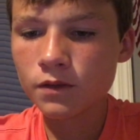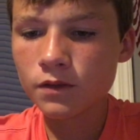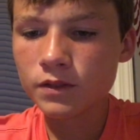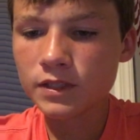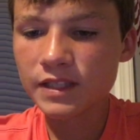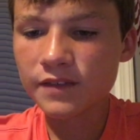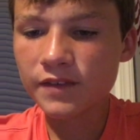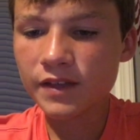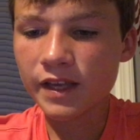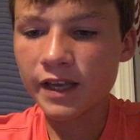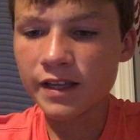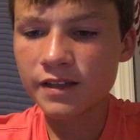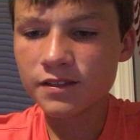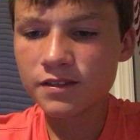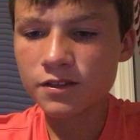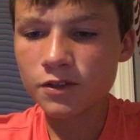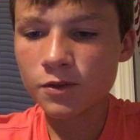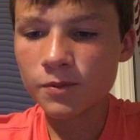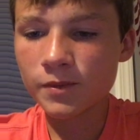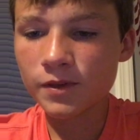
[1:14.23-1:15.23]
78
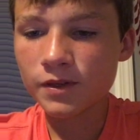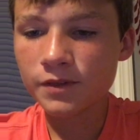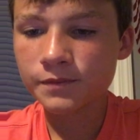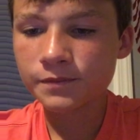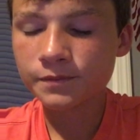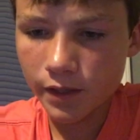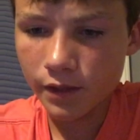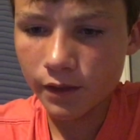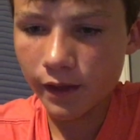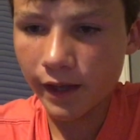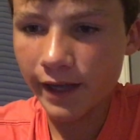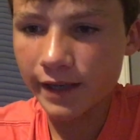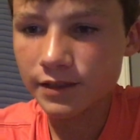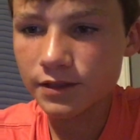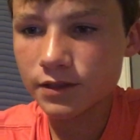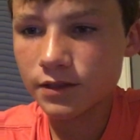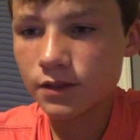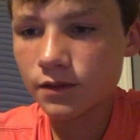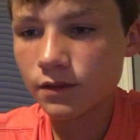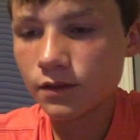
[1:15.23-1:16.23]
Zuma. Hey,
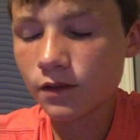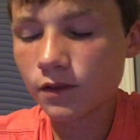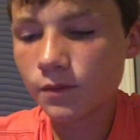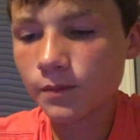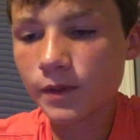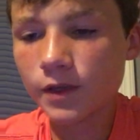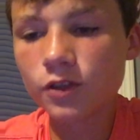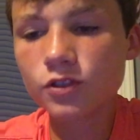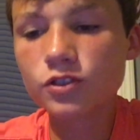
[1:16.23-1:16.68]
last. Oh my